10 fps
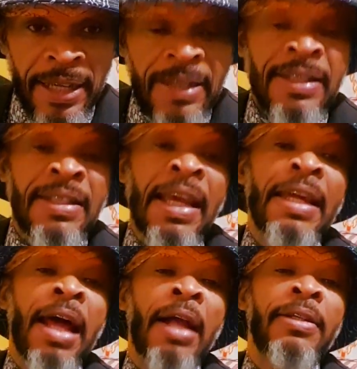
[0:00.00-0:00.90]
to say
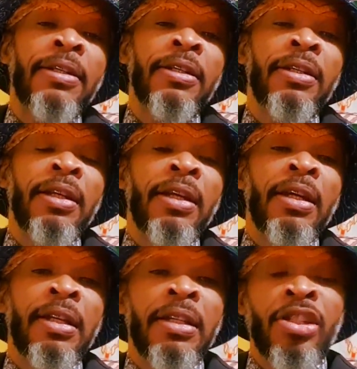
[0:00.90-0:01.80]
that
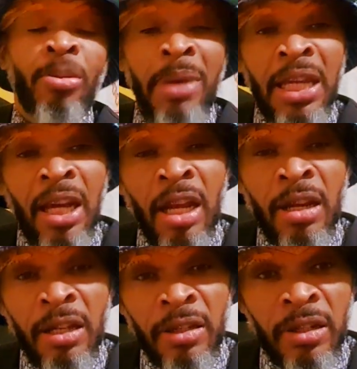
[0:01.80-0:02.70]
the Jamaican